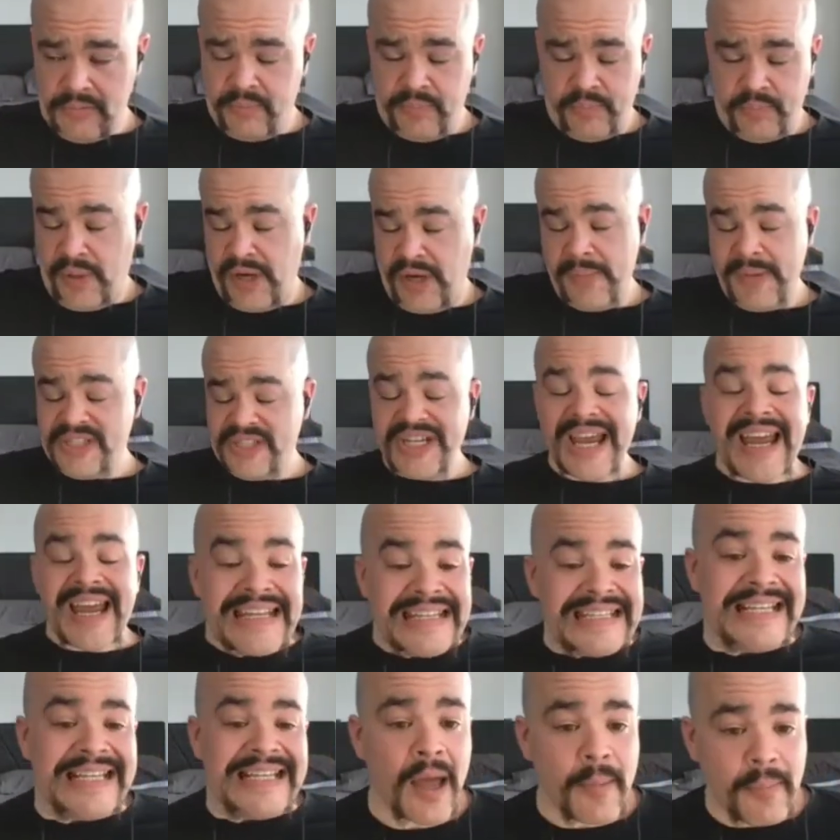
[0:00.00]
pretty much
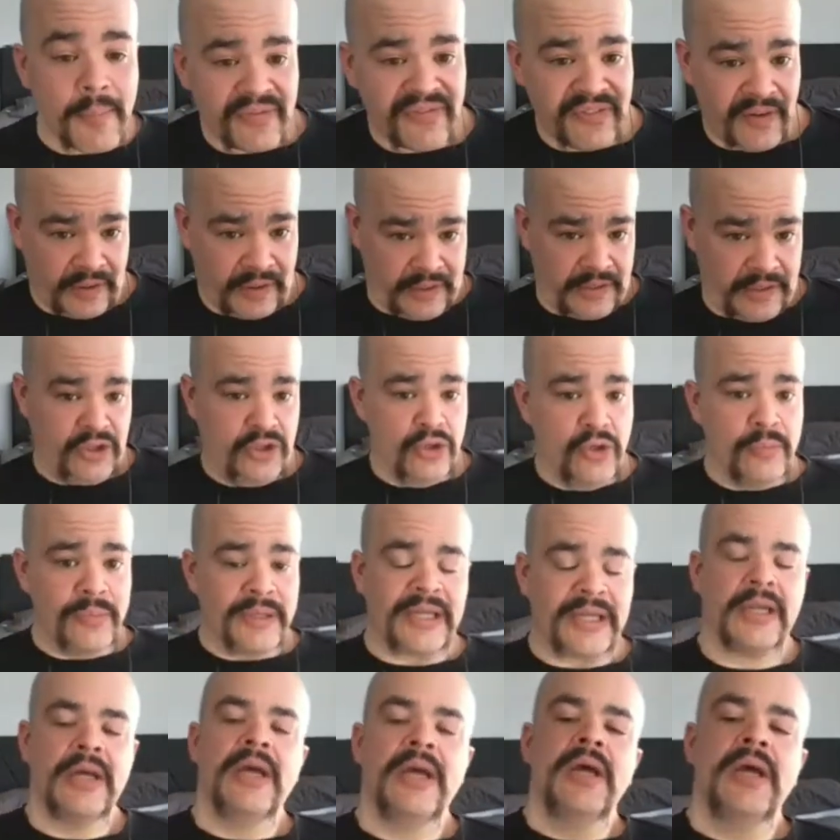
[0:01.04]
any type of fucking
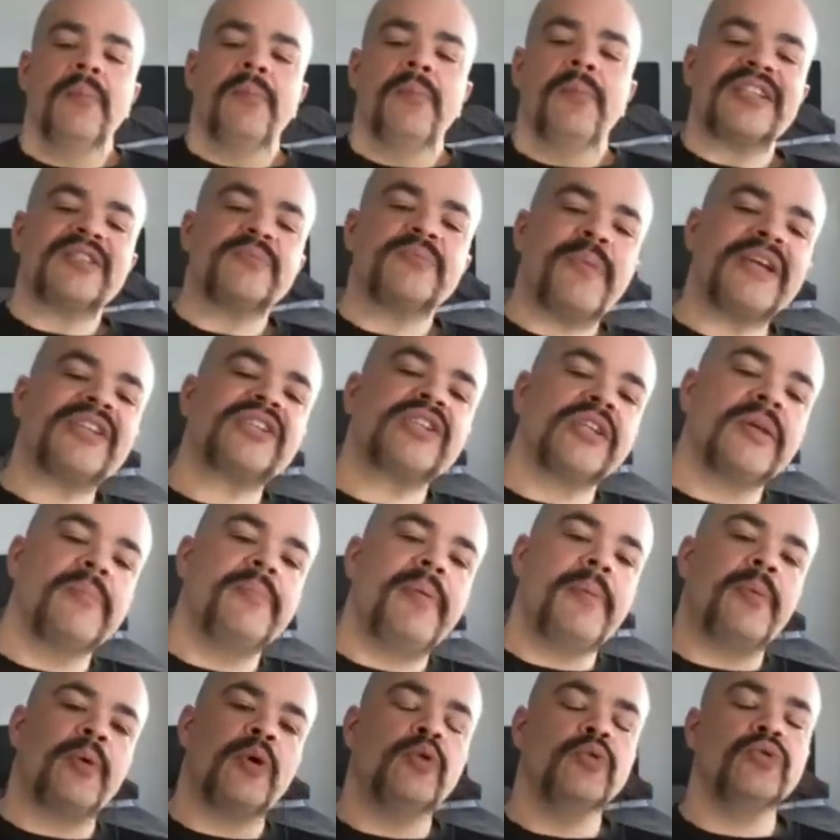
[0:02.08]
human, but especially
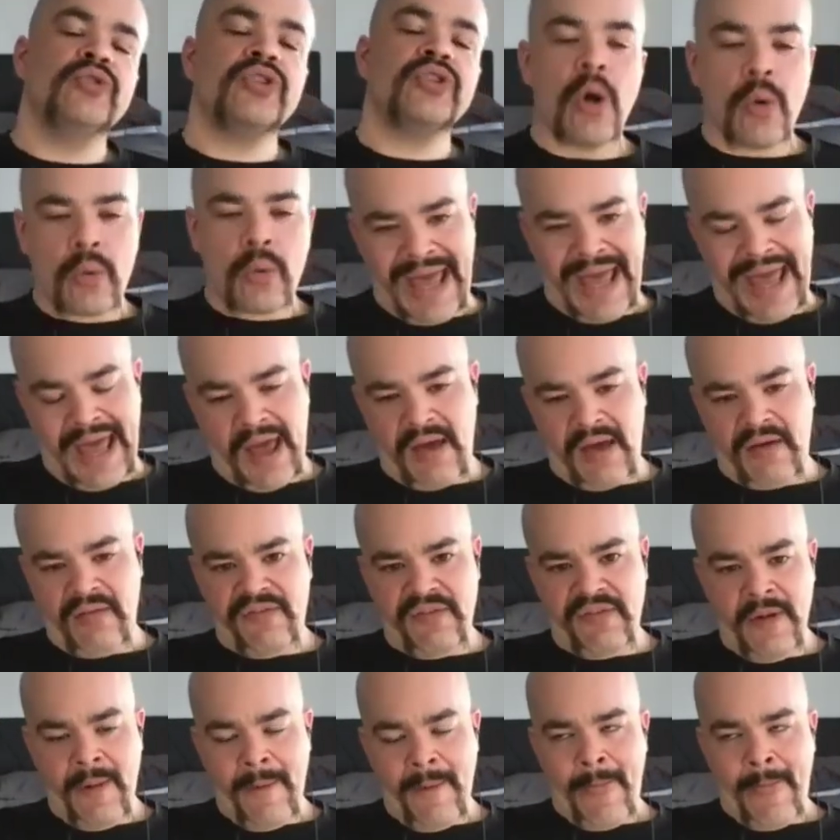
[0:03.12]
people who don't have,